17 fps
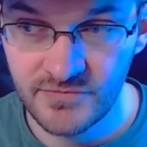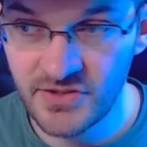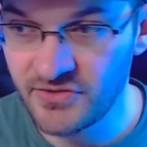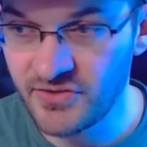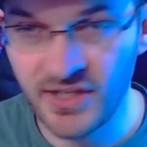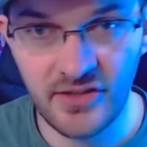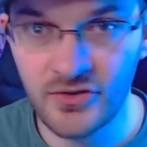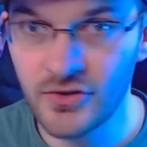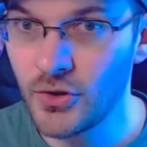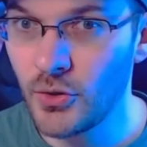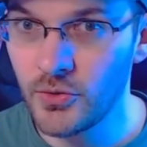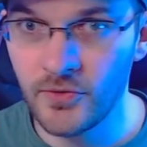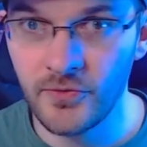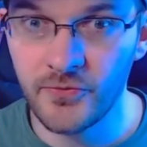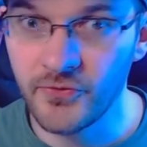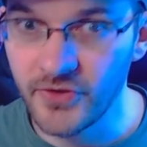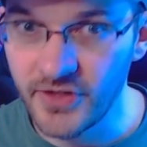just like
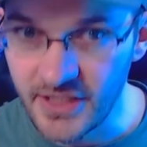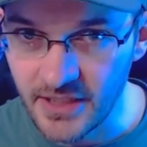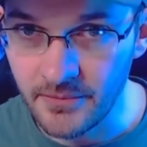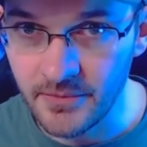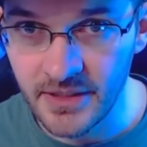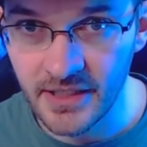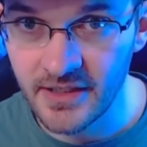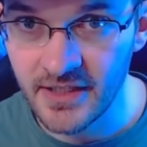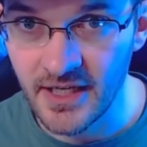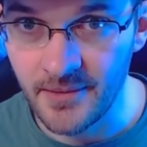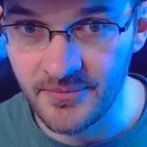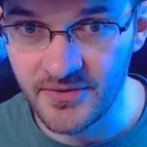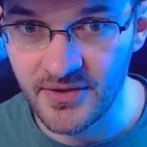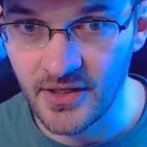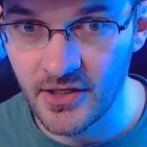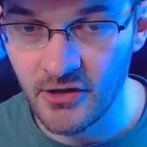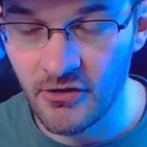total freedom when it
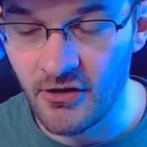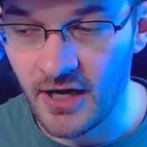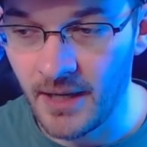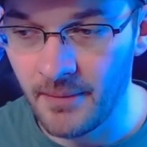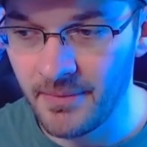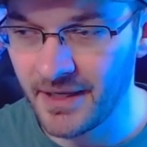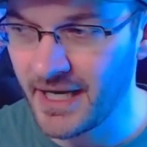comes to co-op.